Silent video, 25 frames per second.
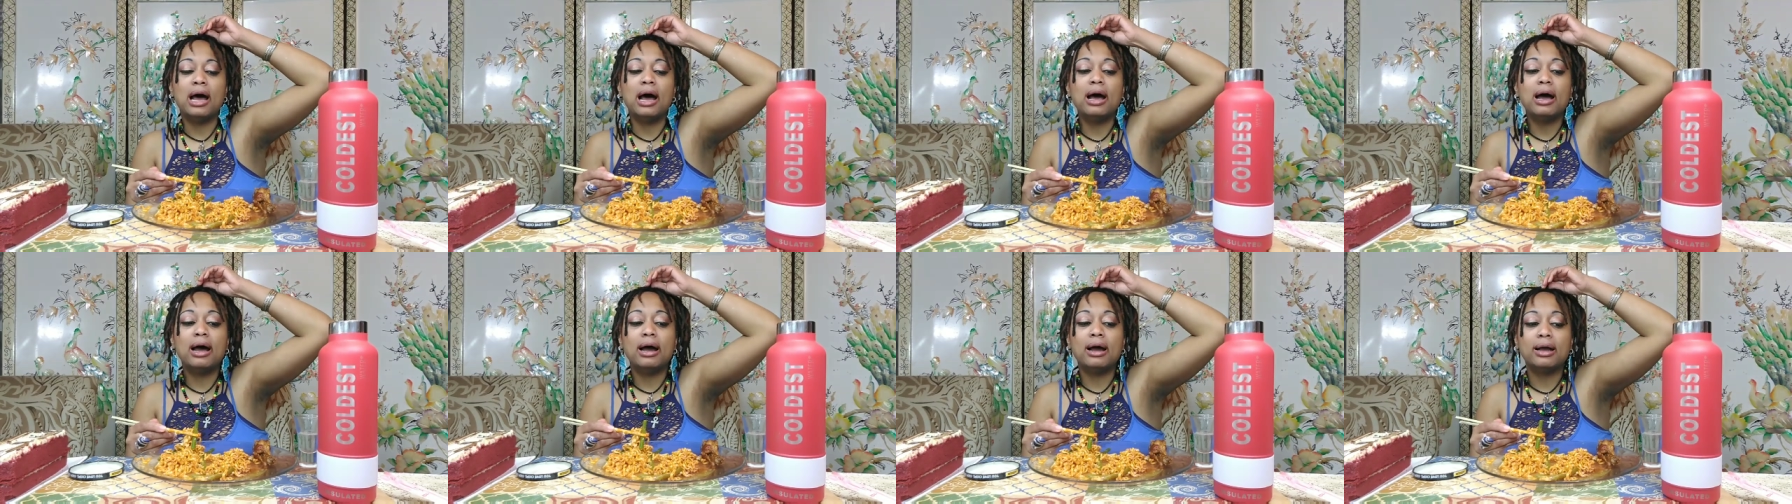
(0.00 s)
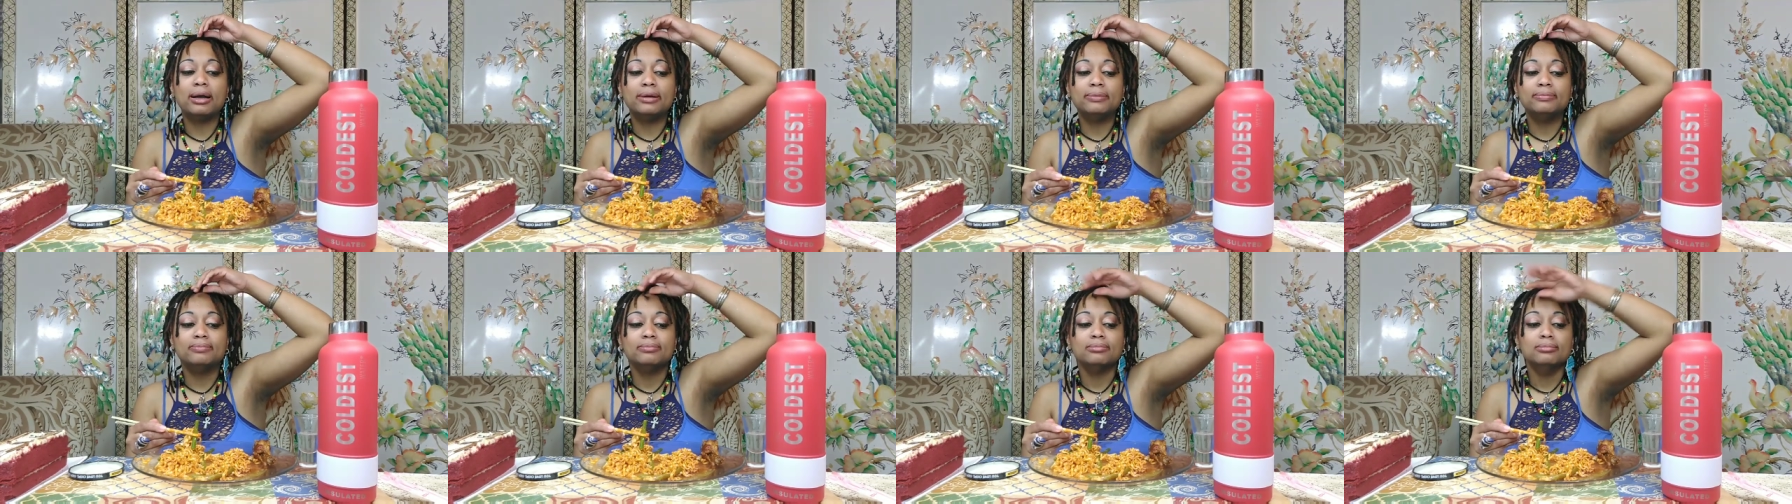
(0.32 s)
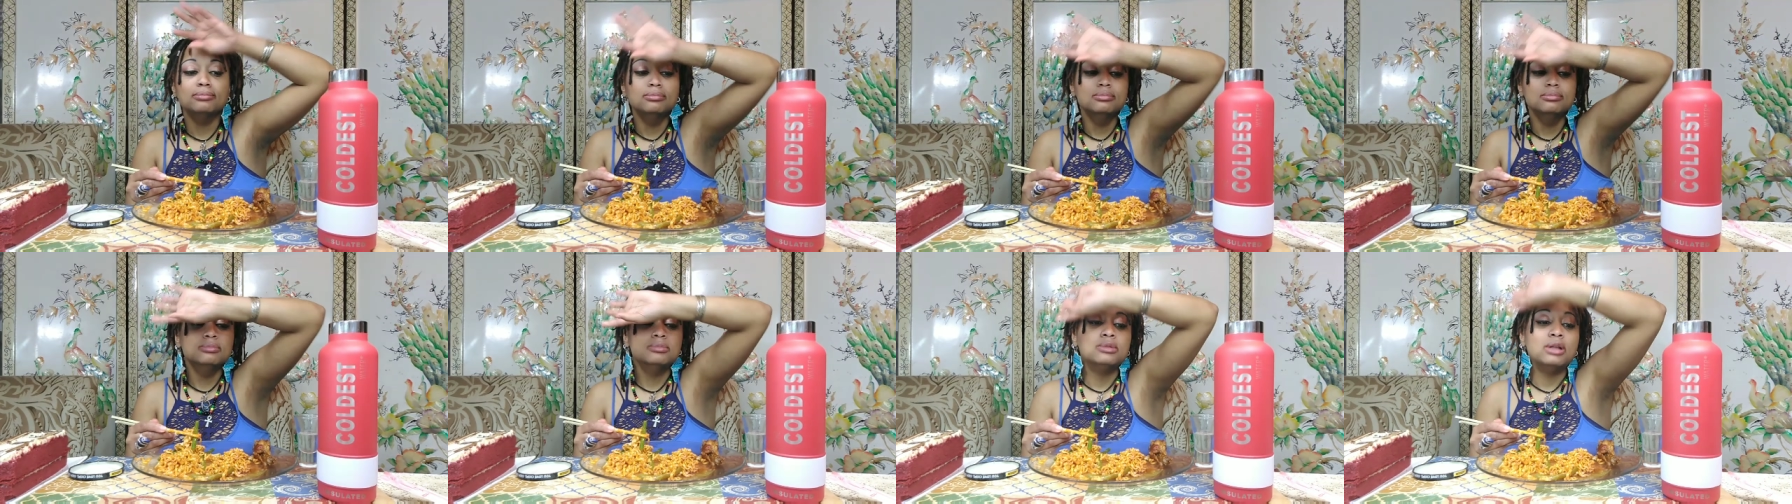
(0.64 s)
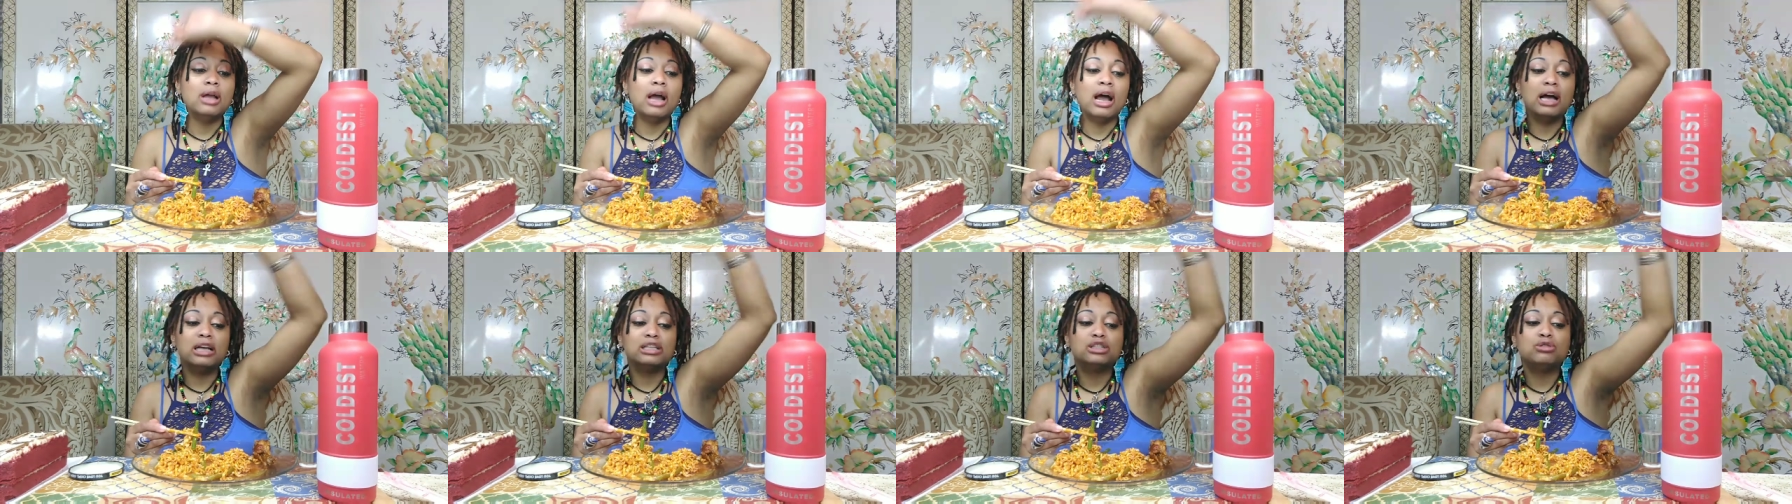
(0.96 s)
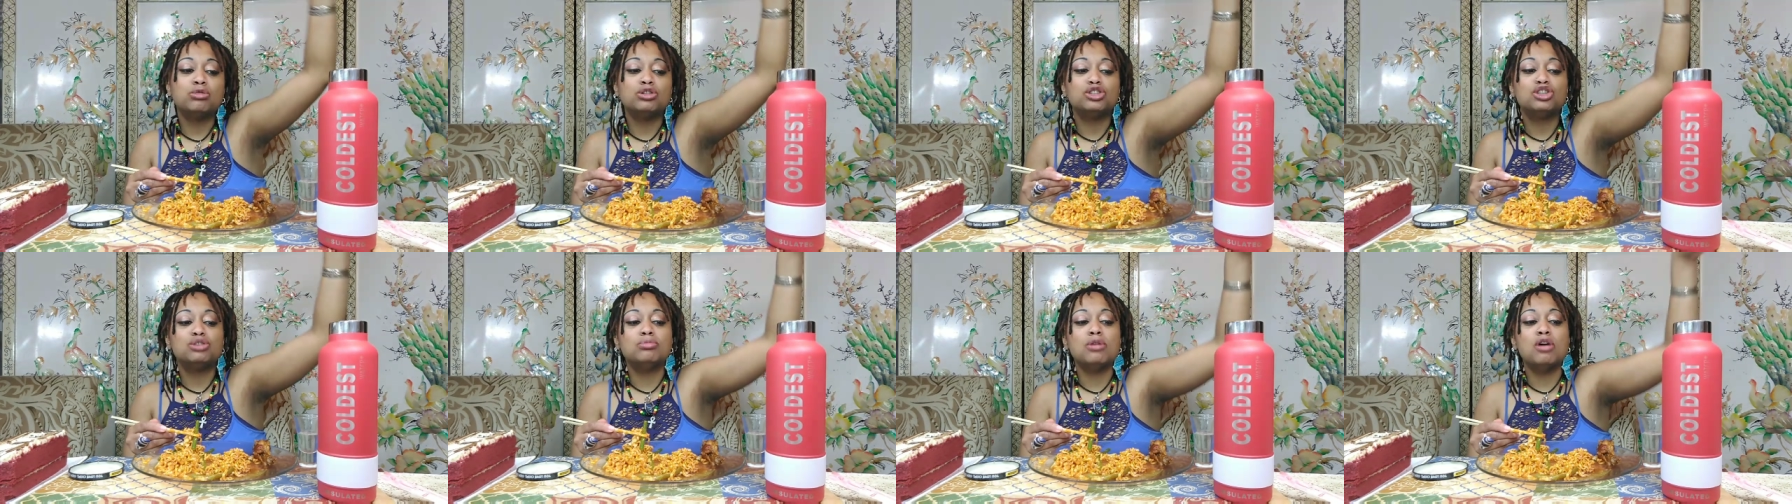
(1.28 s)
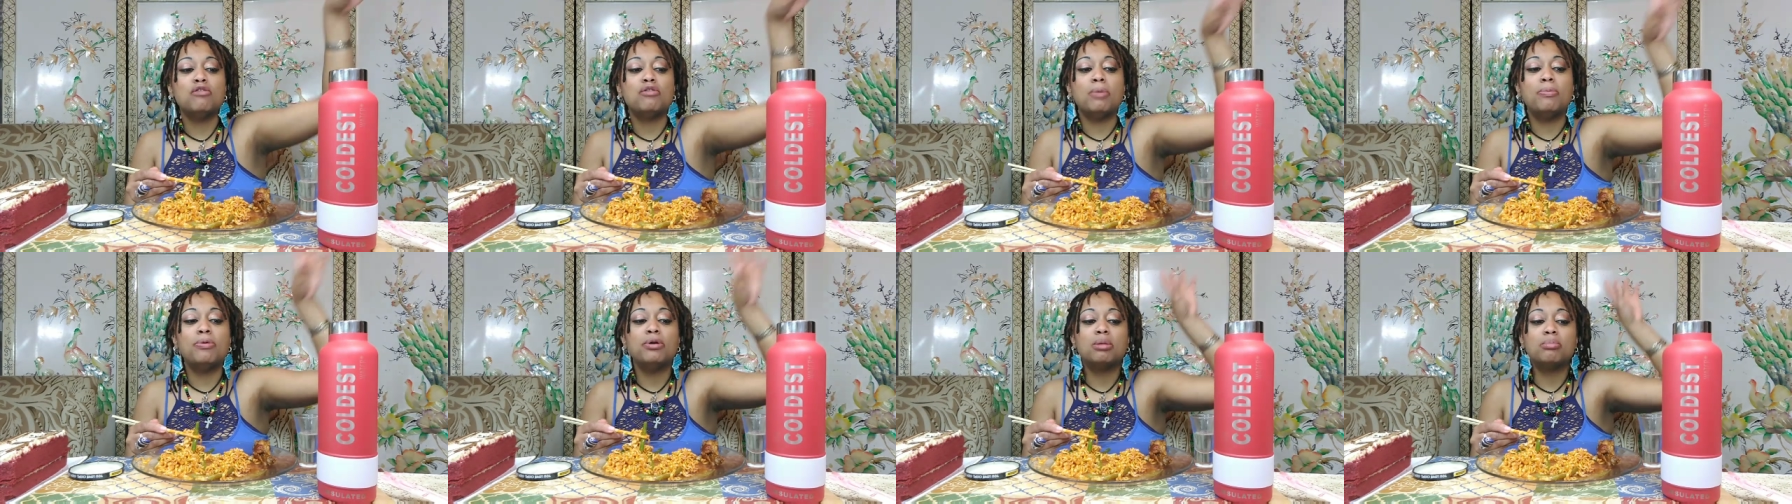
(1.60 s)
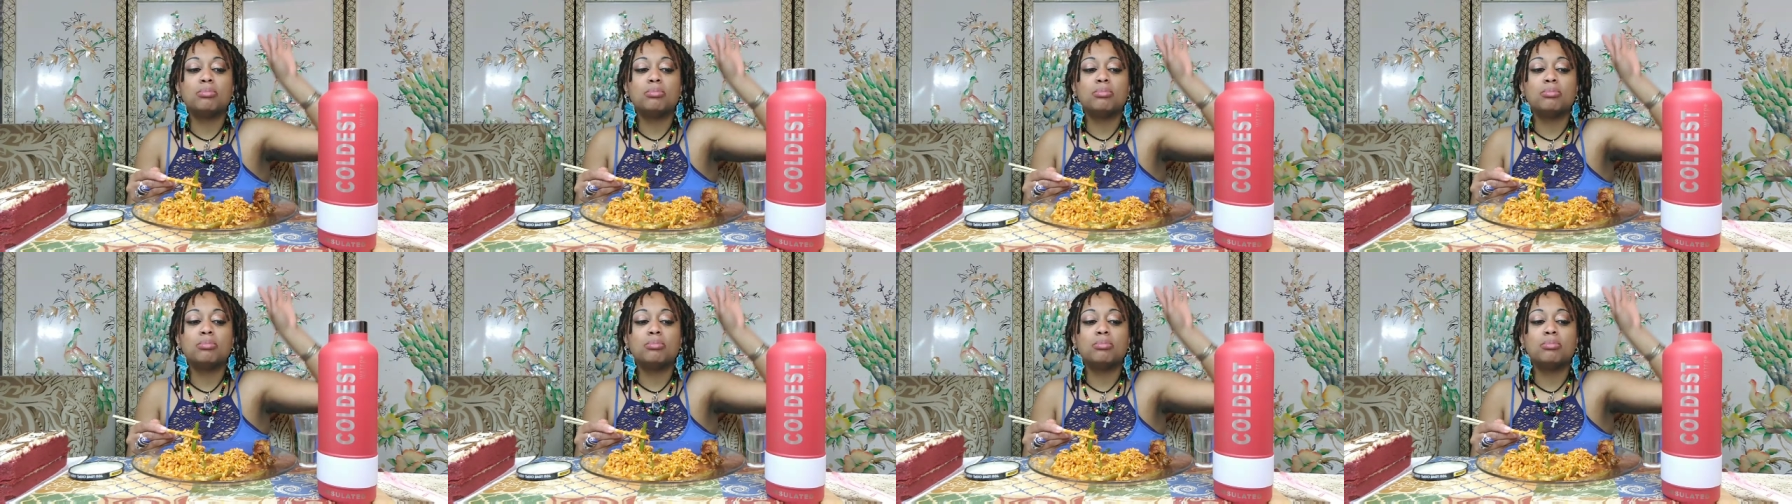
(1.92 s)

time, I switch them over.